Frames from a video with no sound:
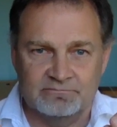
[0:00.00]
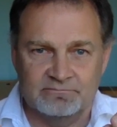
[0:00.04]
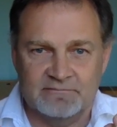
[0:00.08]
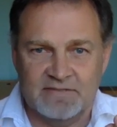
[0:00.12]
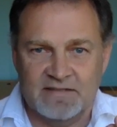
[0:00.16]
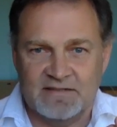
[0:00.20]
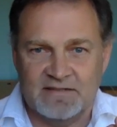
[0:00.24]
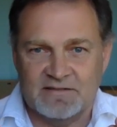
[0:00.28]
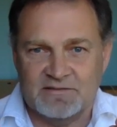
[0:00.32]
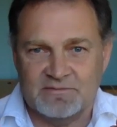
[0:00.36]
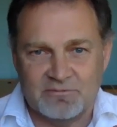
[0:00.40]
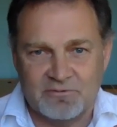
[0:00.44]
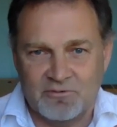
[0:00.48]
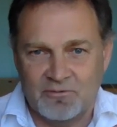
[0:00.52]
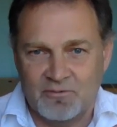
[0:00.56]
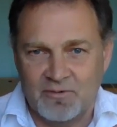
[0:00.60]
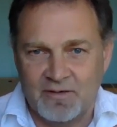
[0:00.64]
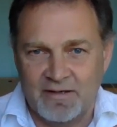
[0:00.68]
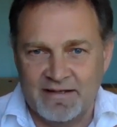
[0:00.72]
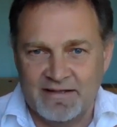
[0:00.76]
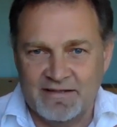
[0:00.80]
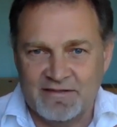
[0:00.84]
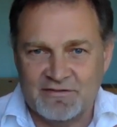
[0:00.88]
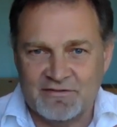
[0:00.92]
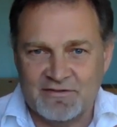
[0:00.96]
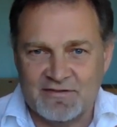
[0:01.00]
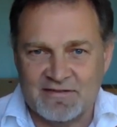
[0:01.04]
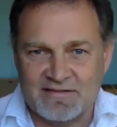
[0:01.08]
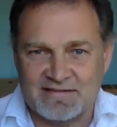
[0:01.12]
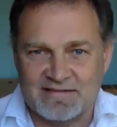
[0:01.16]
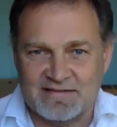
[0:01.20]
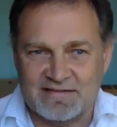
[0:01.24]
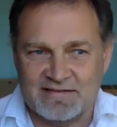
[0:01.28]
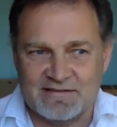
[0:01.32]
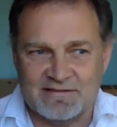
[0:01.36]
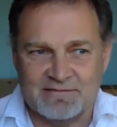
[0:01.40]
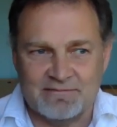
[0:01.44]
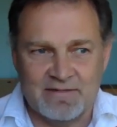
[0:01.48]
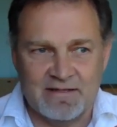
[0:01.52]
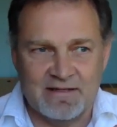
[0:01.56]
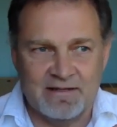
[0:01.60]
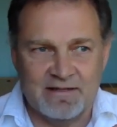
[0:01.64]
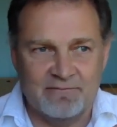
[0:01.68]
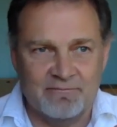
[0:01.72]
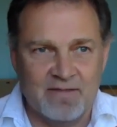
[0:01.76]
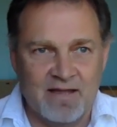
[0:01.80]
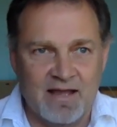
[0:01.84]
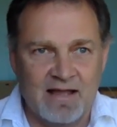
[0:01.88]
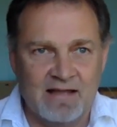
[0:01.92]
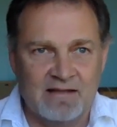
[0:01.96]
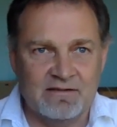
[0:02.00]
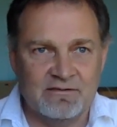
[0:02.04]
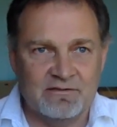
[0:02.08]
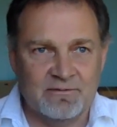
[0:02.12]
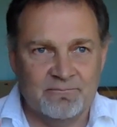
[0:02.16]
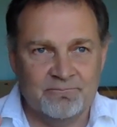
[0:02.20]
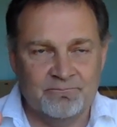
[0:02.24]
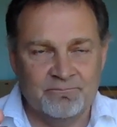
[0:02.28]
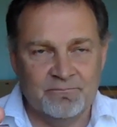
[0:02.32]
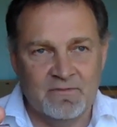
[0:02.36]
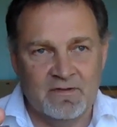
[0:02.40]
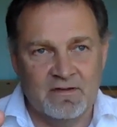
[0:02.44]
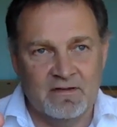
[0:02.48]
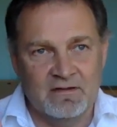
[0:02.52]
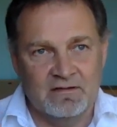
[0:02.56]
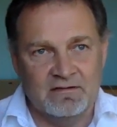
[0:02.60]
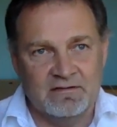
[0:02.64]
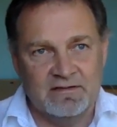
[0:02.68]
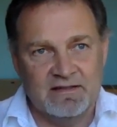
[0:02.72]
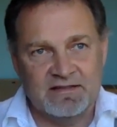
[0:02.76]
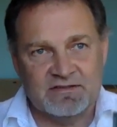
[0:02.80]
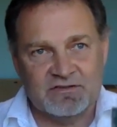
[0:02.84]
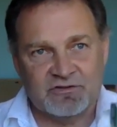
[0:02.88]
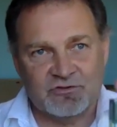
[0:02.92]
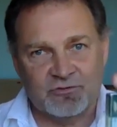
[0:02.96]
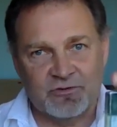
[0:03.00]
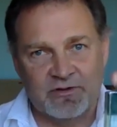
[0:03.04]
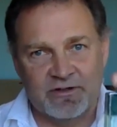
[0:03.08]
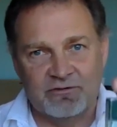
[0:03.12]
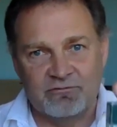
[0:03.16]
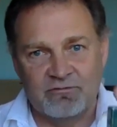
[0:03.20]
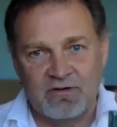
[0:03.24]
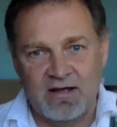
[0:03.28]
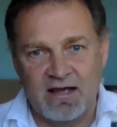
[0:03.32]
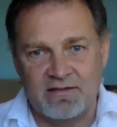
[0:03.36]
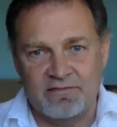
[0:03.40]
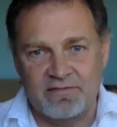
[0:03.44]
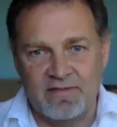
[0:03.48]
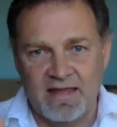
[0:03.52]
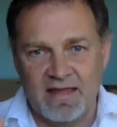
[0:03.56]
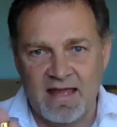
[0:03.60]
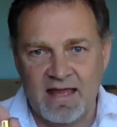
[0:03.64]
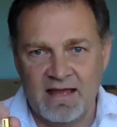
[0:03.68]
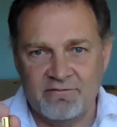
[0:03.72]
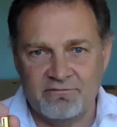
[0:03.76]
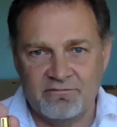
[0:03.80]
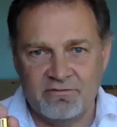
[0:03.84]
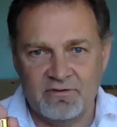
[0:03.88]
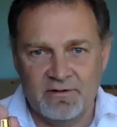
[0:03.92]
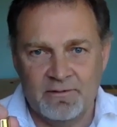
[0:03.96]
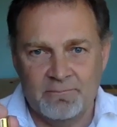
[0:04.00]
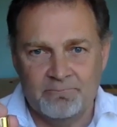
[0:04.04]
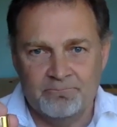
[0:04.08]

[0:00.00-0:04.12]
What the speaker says: That's quite interesting to me. And these green-red, they have,